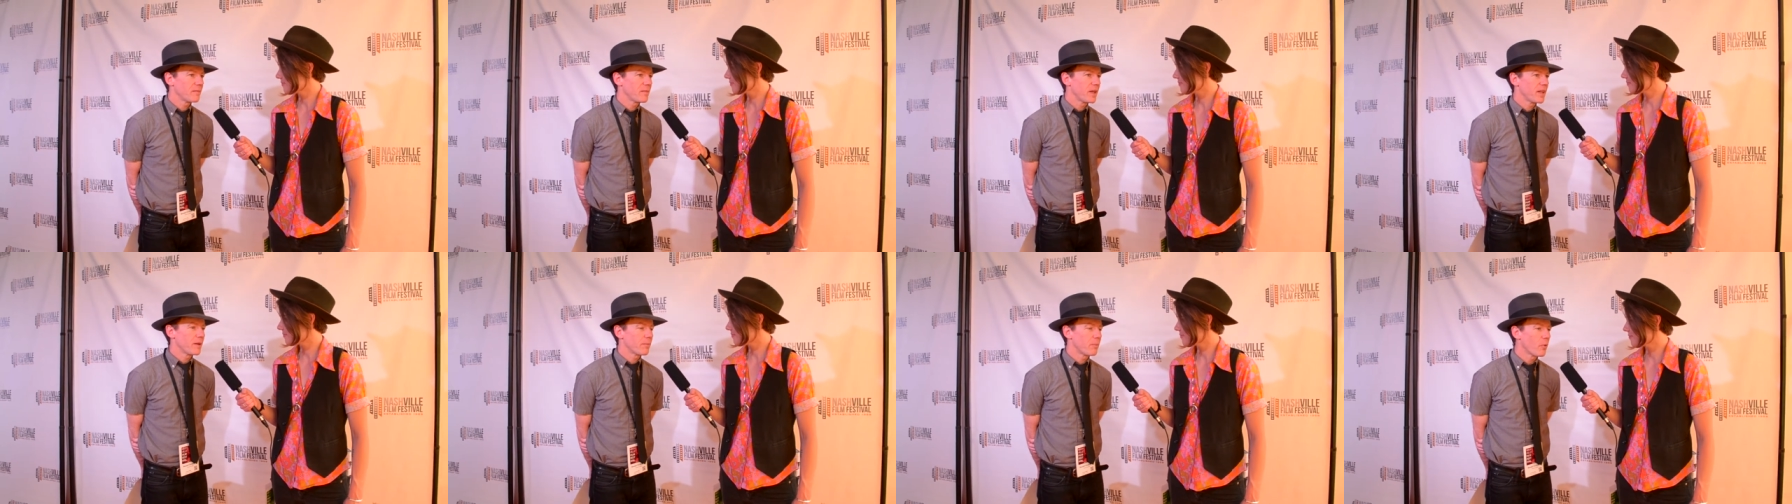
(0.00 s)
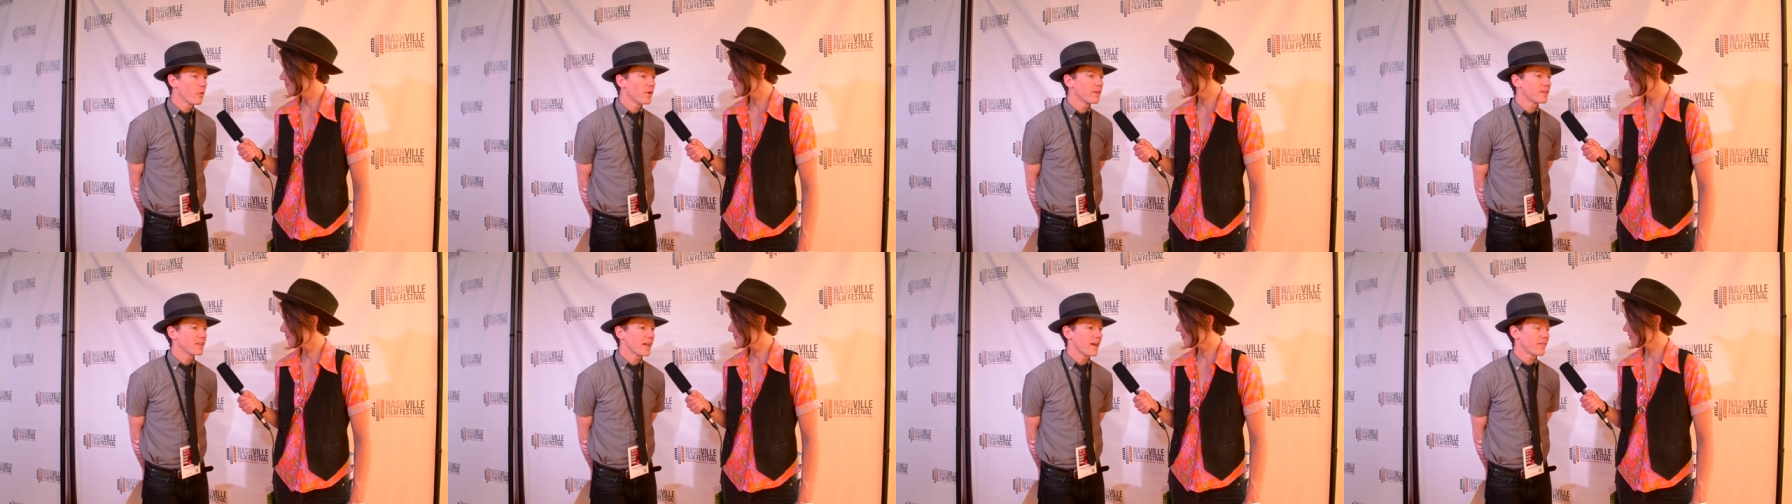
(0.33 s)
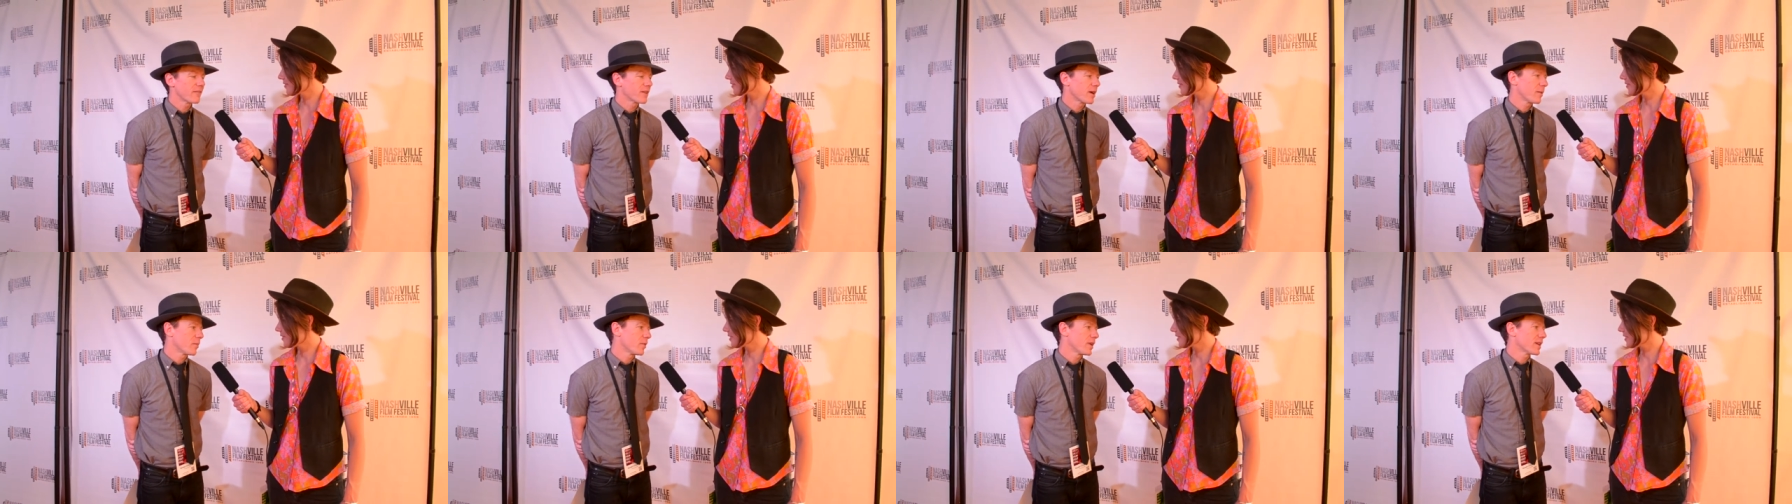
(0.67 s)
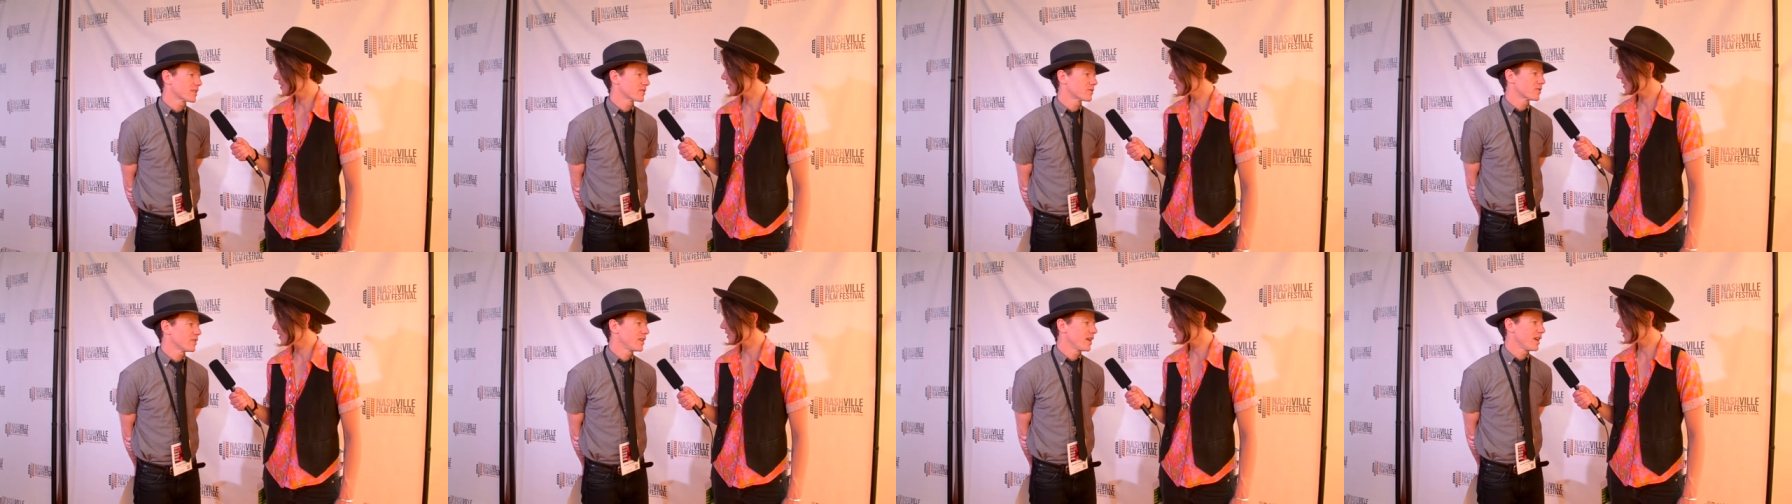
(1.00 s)
made a point to have a couple
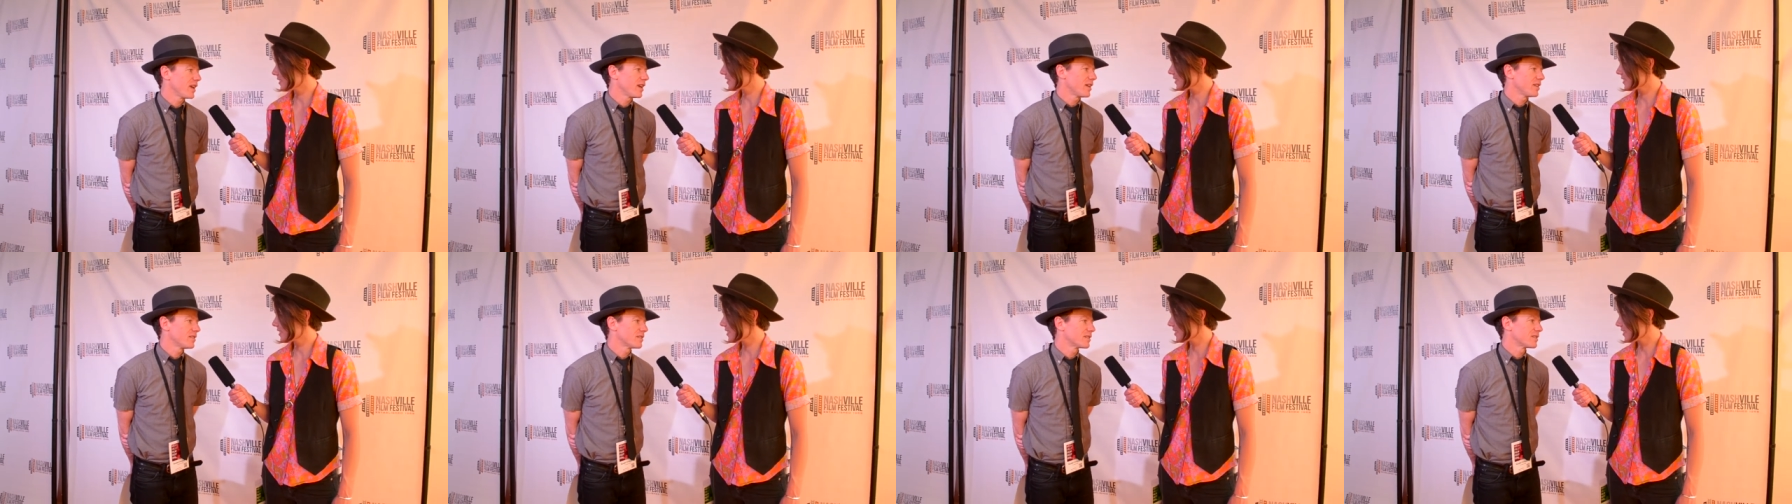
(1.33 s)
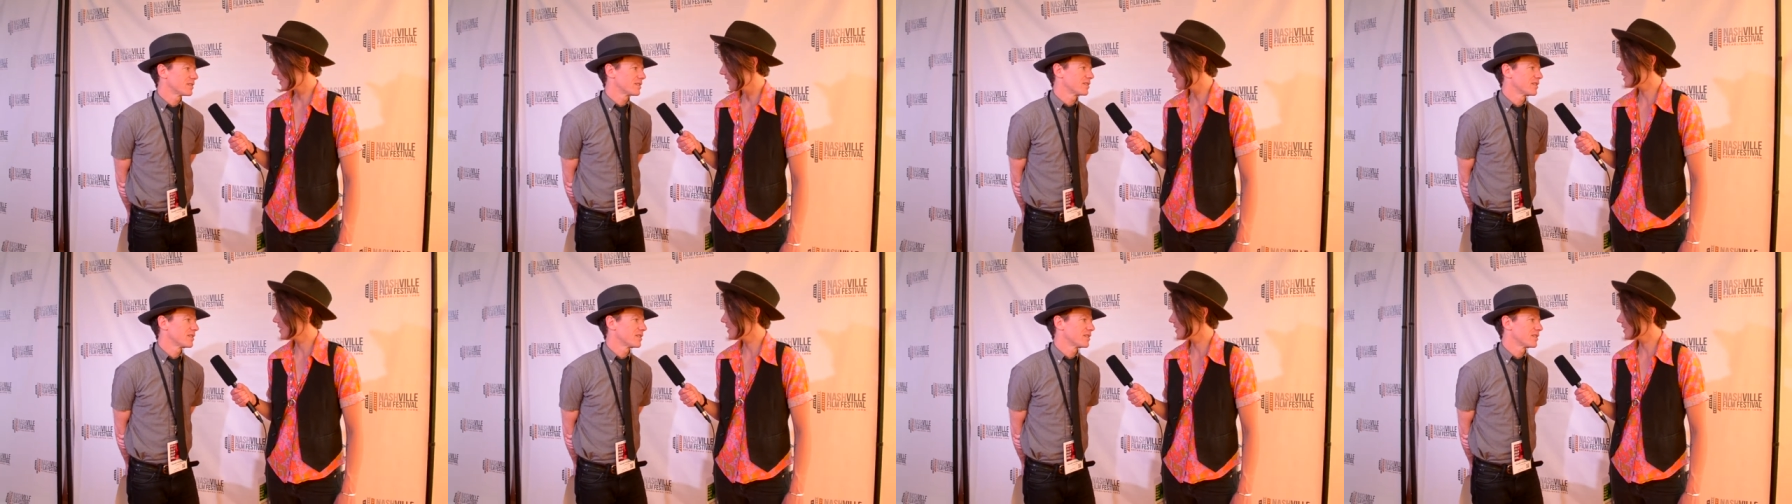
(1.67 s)
extra days